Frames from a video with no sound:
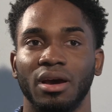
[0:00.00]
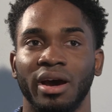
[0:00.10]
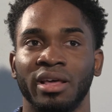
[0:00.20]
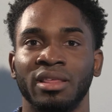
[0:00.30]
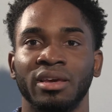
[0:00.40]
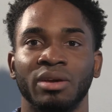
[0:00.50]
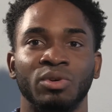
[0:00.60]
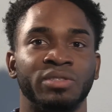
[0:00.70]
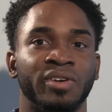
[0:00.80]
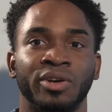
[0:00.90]
I think it
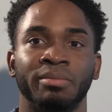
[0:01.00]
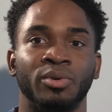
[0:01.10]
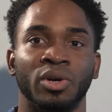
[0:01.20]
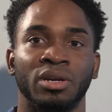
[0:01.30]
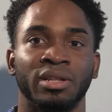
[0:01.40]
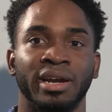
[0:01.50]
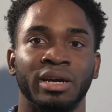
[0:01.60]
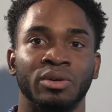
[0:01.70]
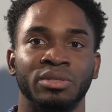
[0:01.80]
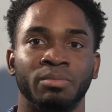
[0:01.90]
was very important that I
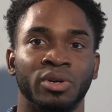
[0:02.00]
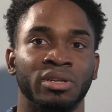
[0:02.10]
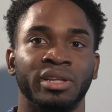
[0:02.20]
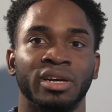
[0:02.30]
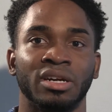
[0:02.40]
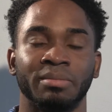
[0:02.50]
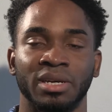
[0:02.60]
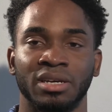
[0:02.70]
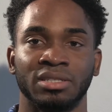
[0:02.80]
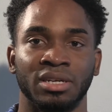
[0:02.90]
was born there because